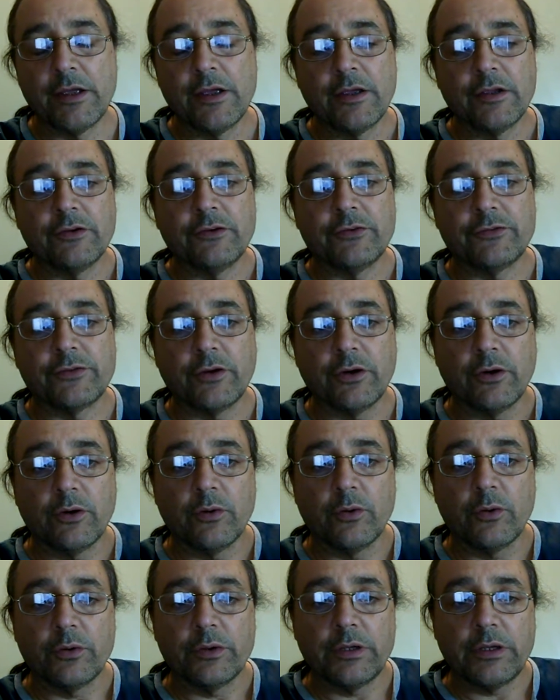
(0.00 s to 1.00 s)

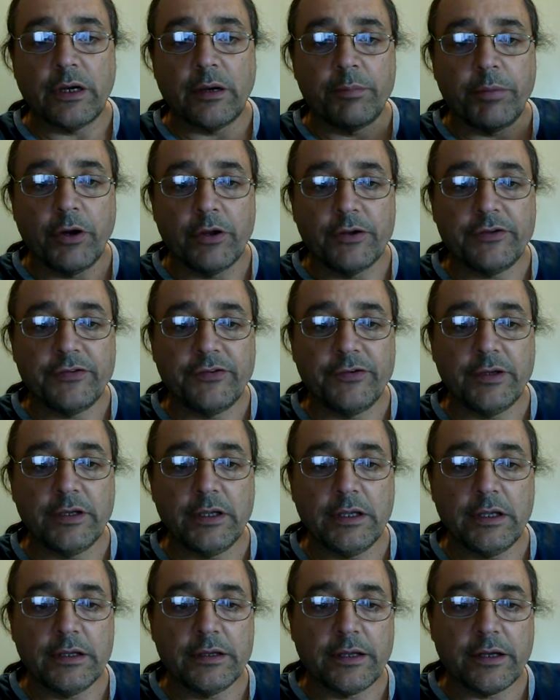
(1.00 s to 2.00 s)
So upon
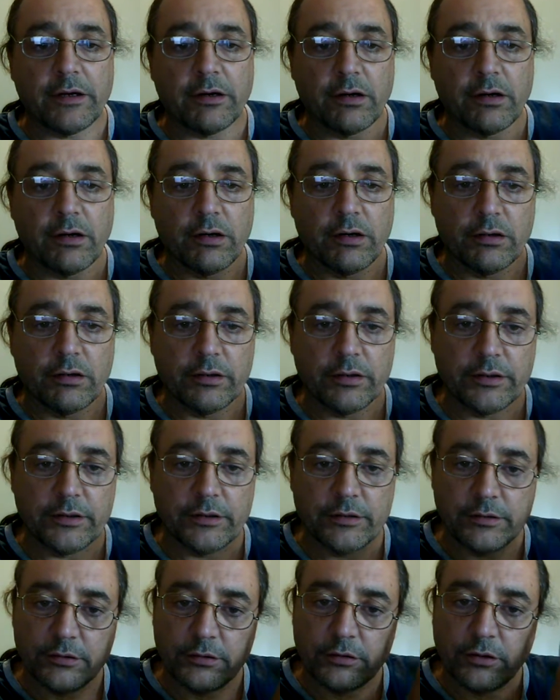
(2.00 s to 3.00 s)
seeing that our
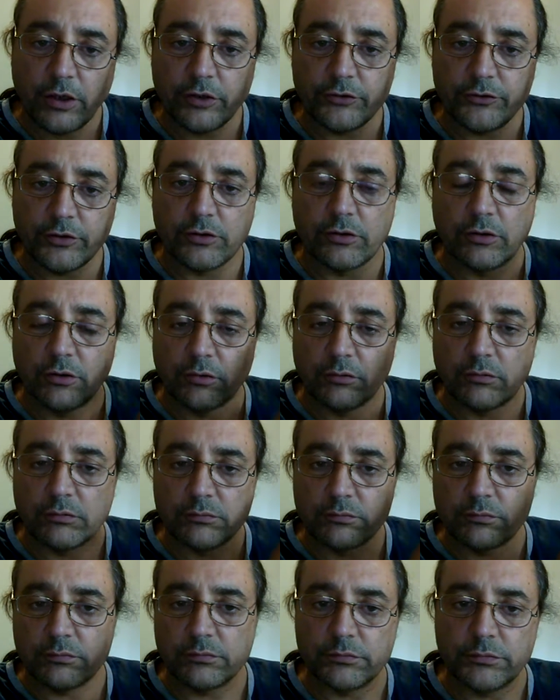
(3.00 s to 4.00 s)
logical
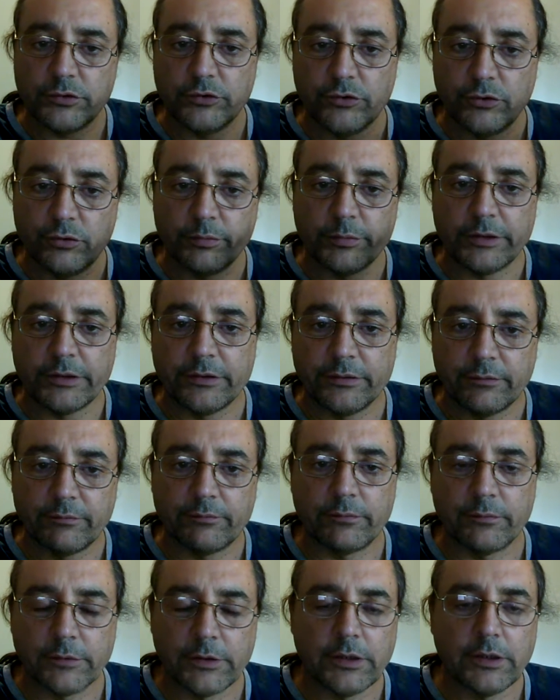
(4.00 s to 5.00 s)
human,
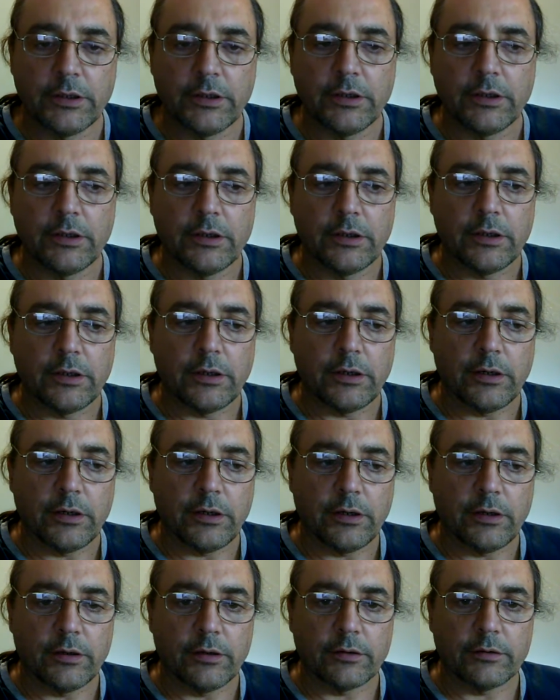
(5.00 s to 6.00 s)

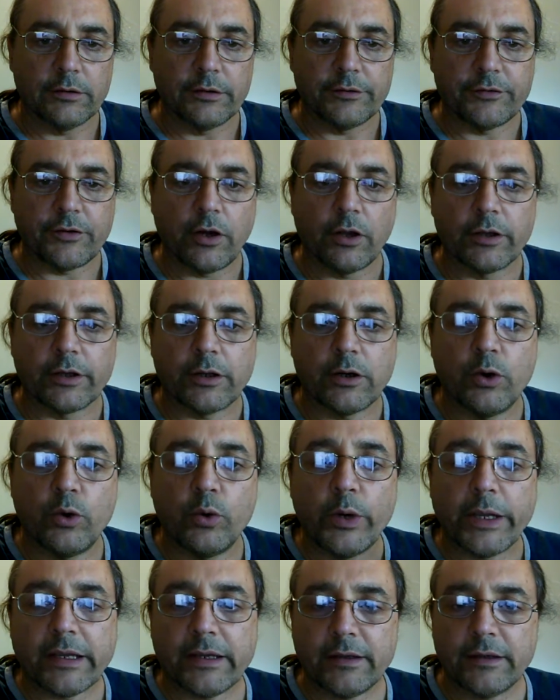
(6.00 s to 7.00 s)
let's call it
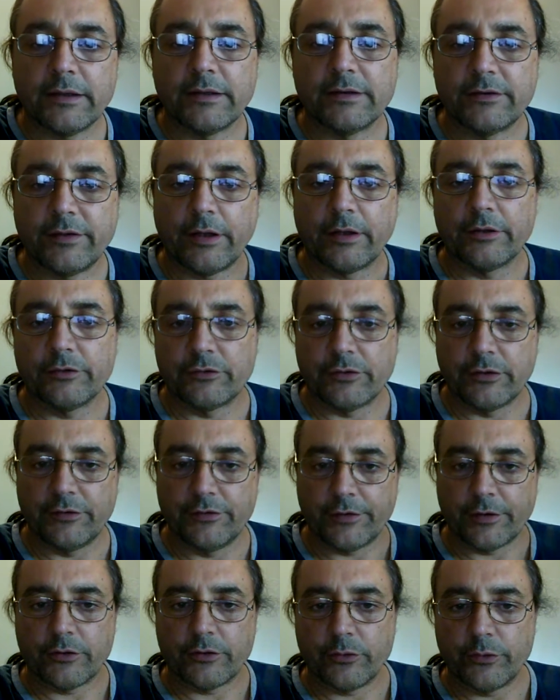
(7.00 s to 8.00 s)
quick intelligence,
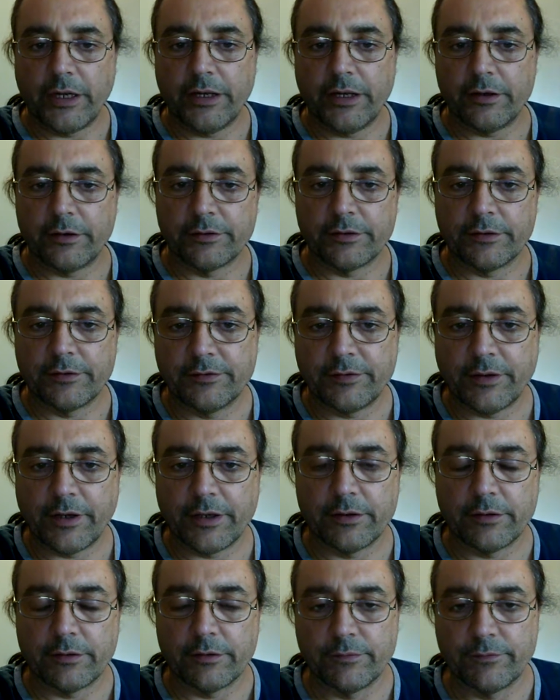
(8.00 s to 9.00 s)
the creator, the
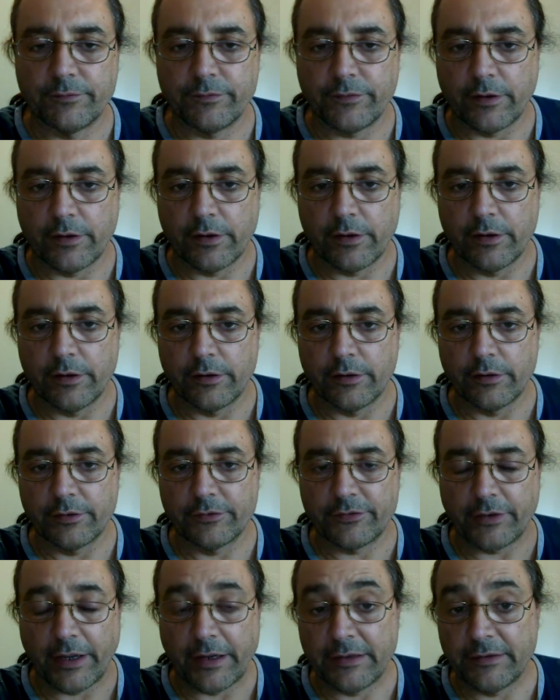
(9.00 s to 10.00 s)
designer of our
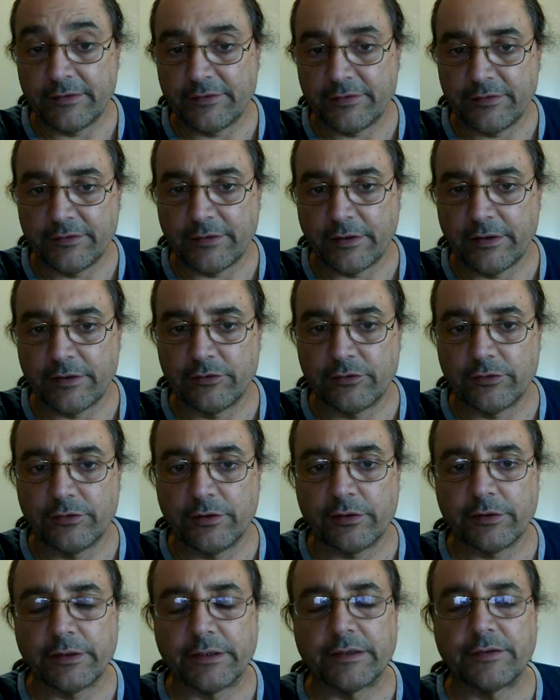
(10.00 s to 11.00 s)
sciences and
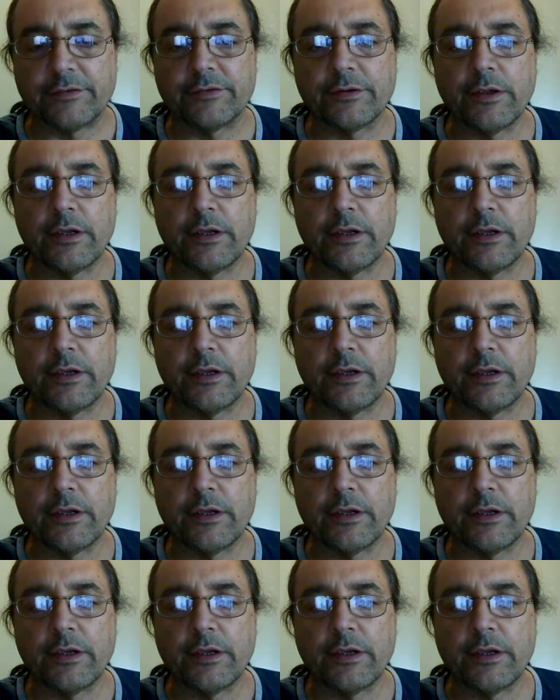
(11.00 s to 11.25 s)
engineerings,